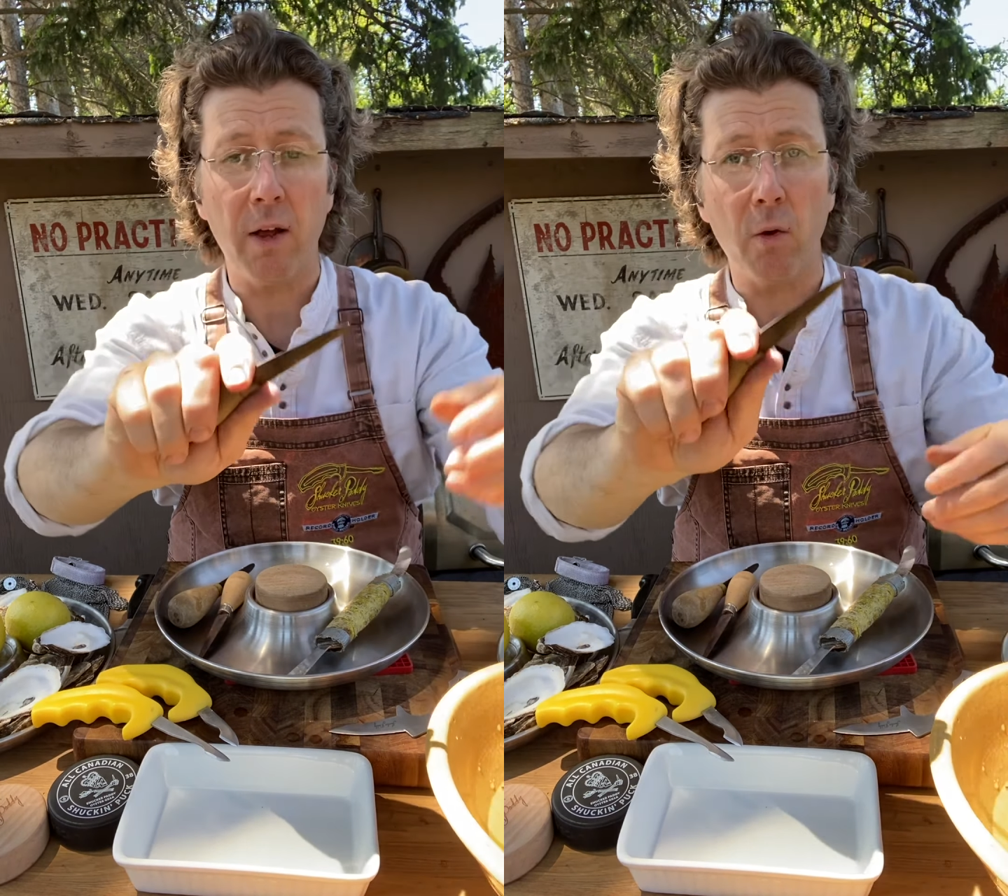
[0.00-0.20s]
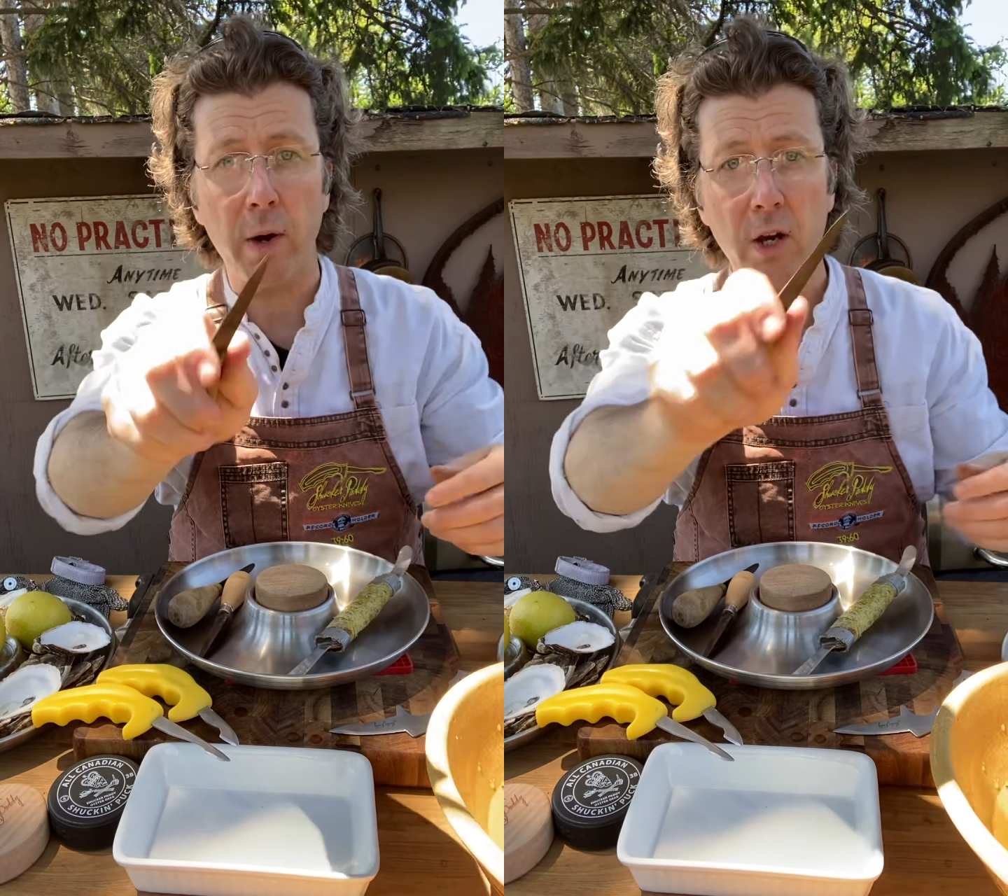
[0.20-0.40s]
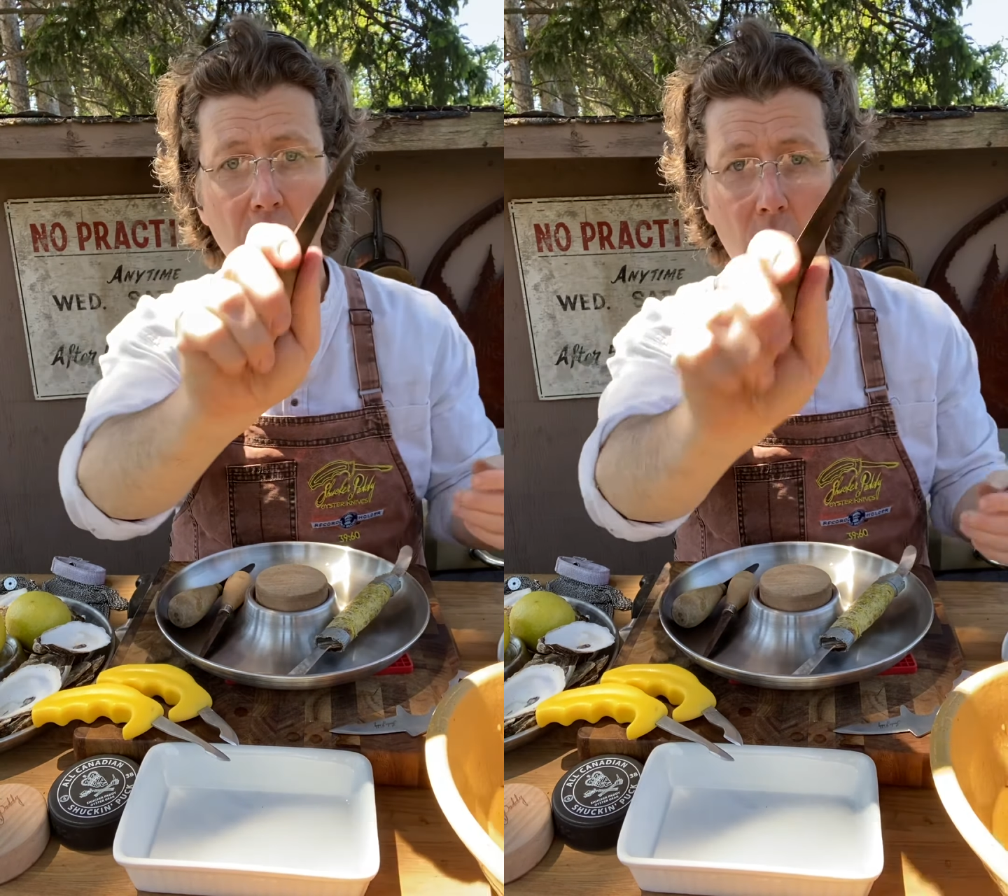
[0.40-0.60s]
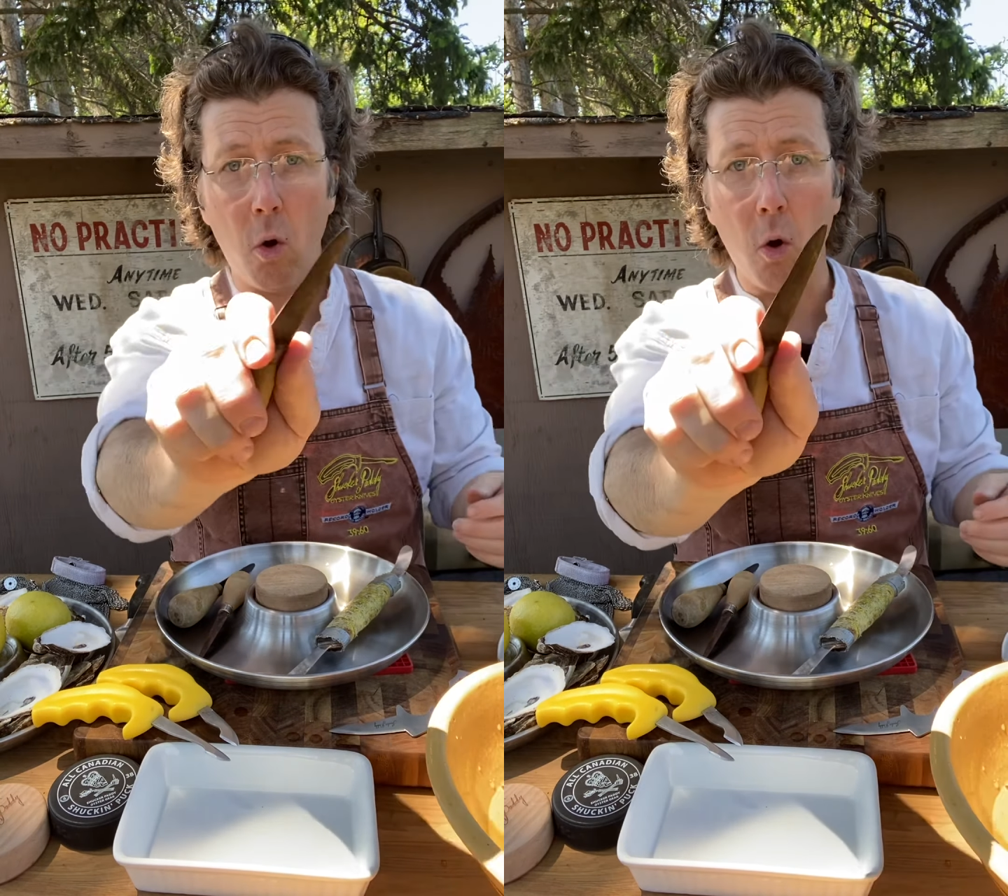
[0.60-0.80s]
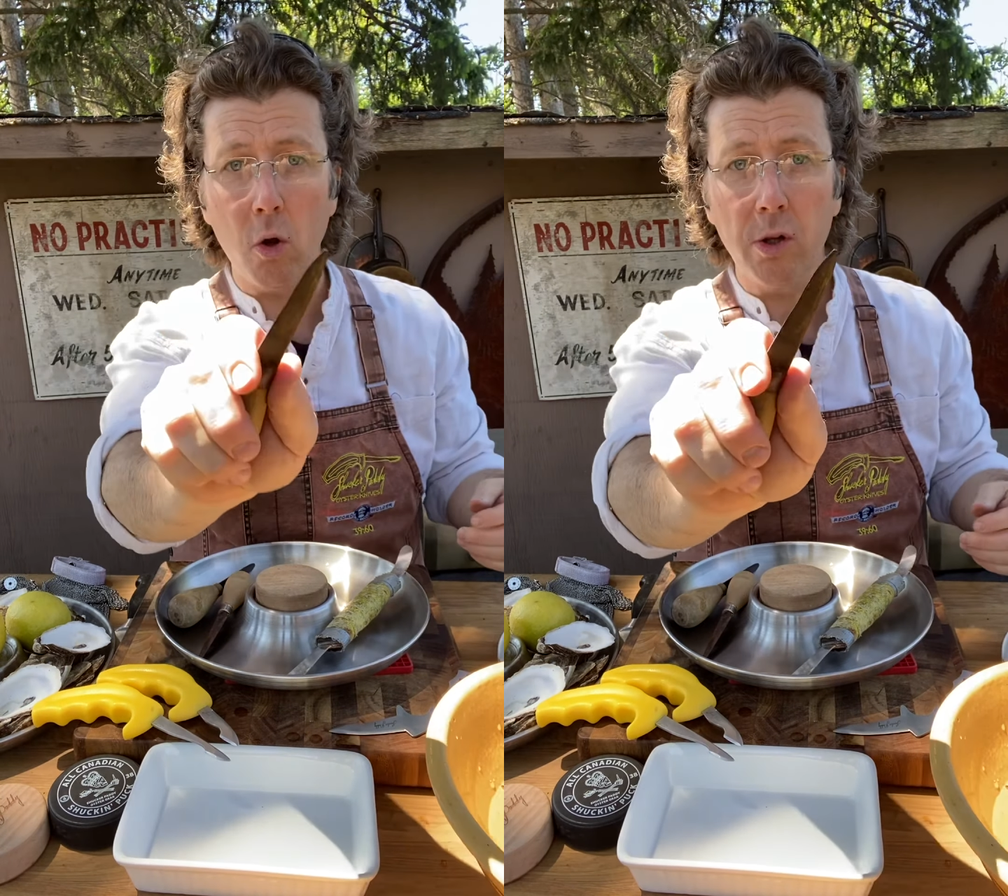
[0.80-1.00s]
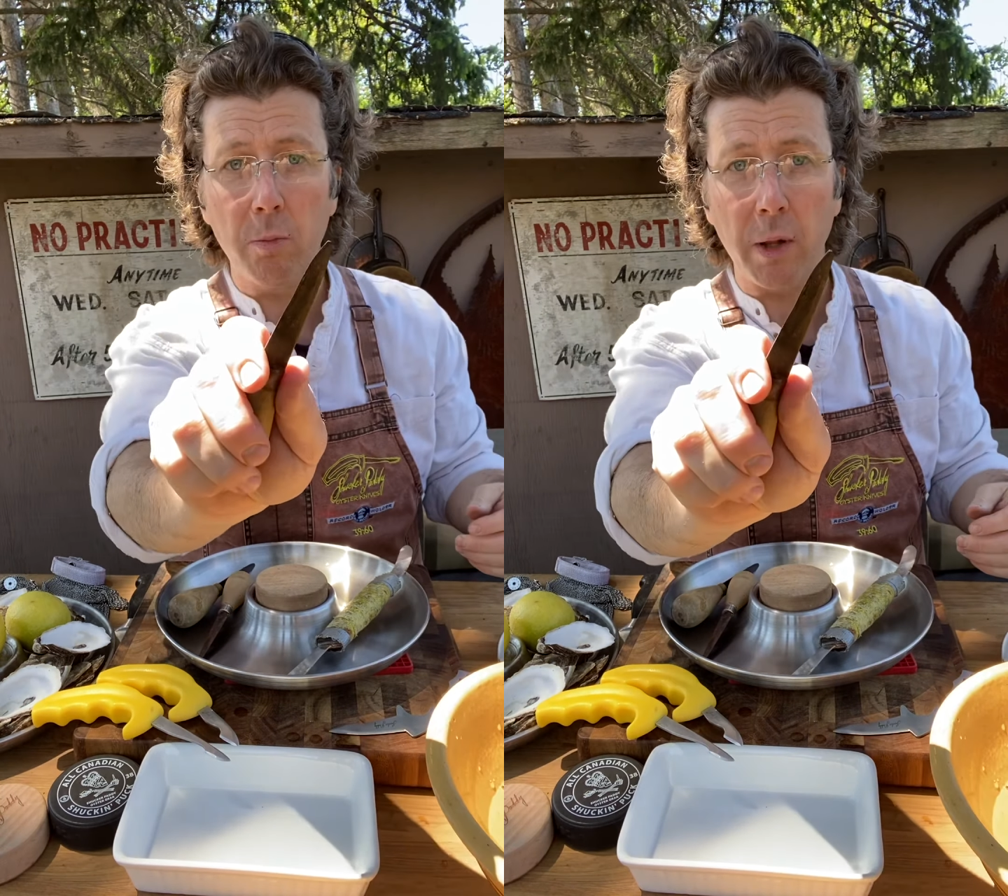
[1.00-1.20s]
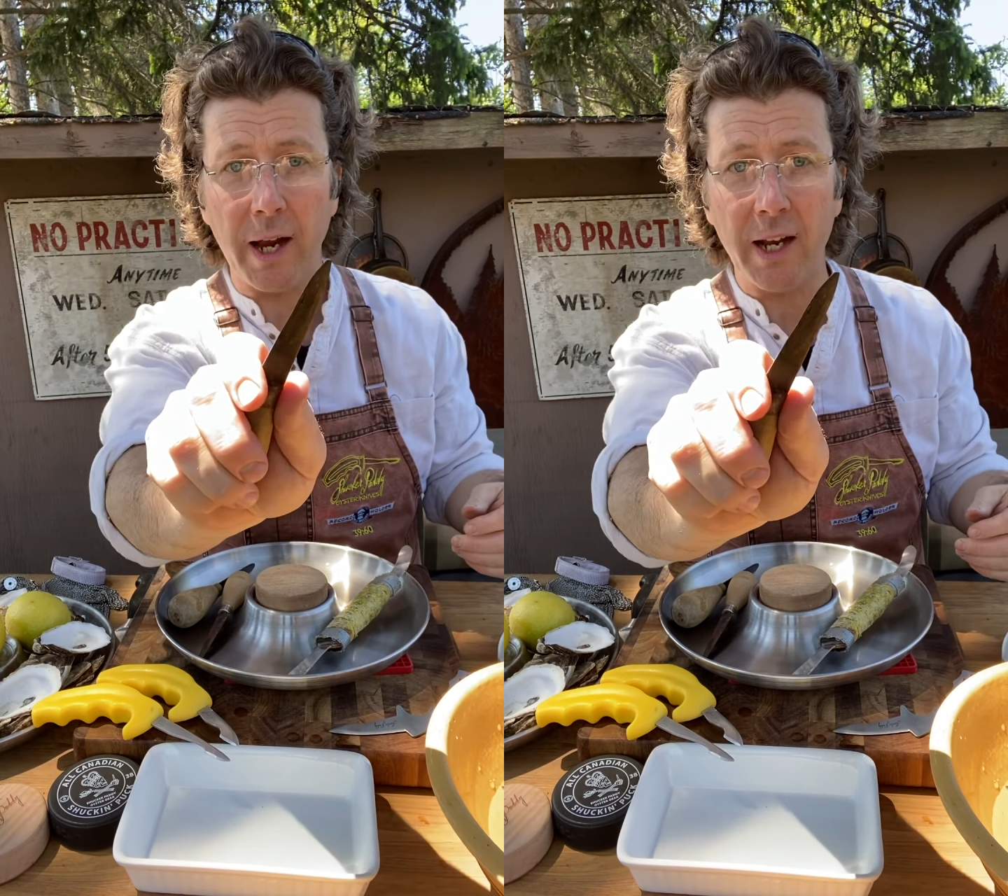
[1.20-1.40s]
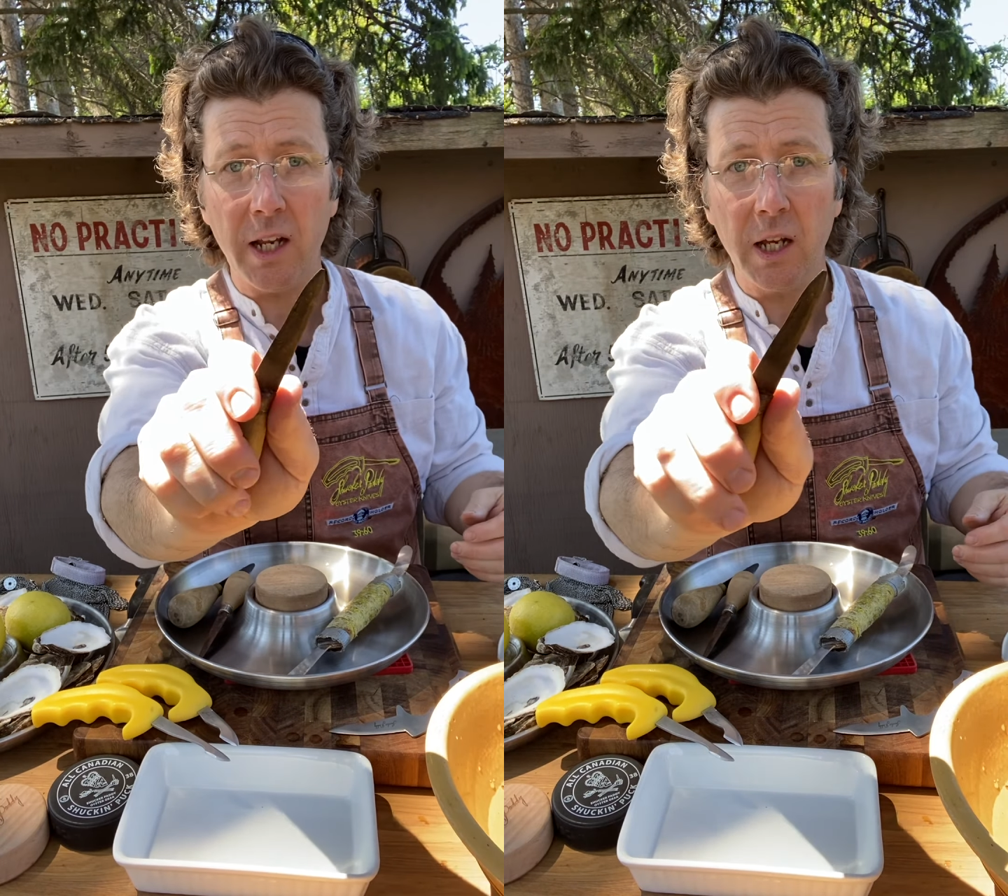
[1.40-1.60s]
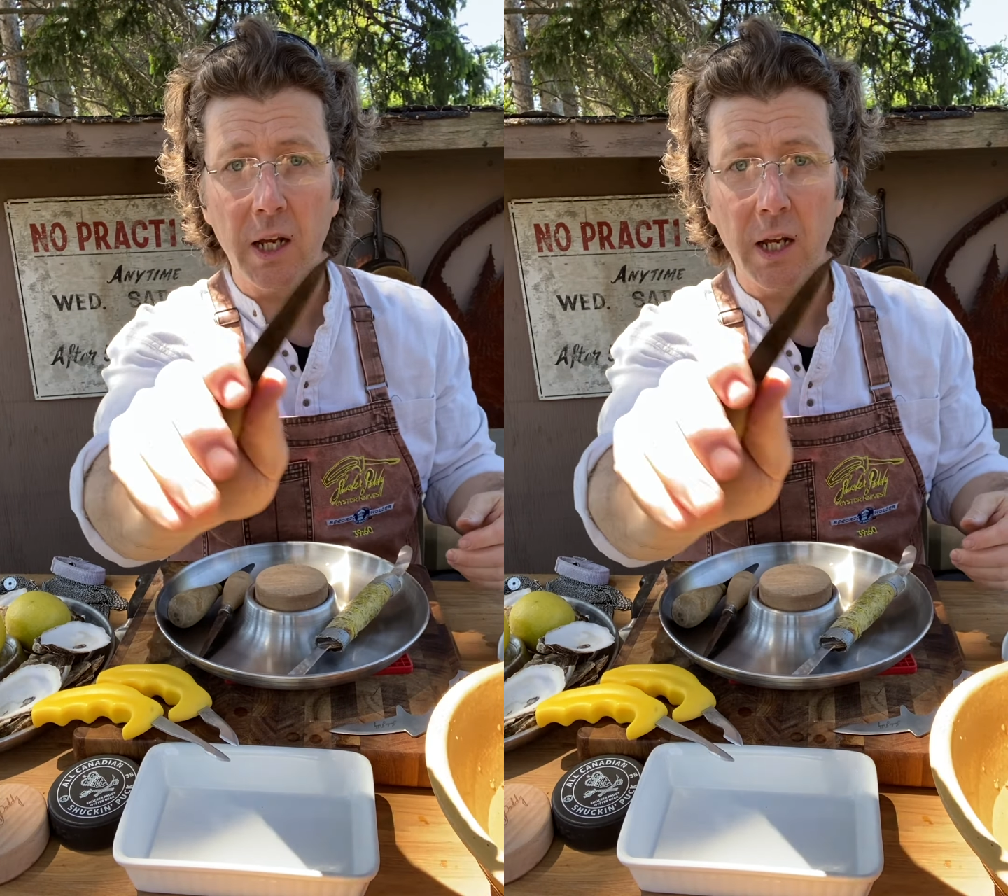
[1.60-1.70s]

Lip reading: the way you're gonna hold the blade,